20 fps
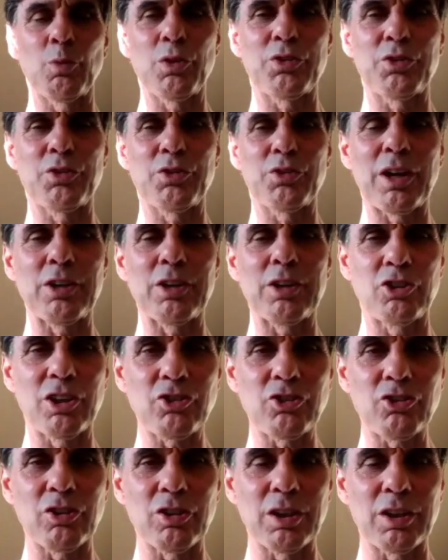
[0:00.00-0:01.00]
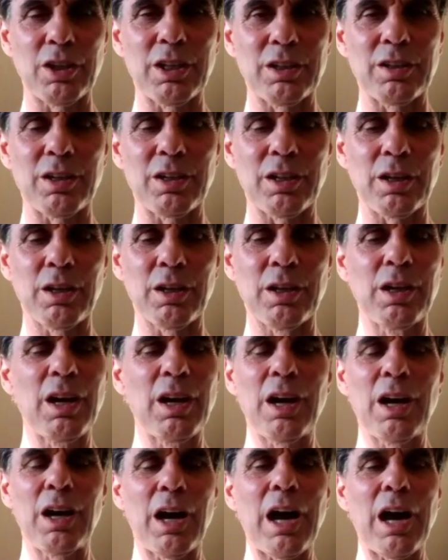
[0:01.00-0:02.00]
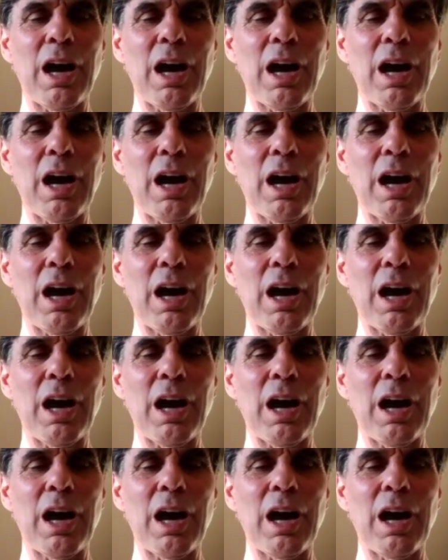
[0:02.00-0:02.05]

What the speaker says: helps with digestion. And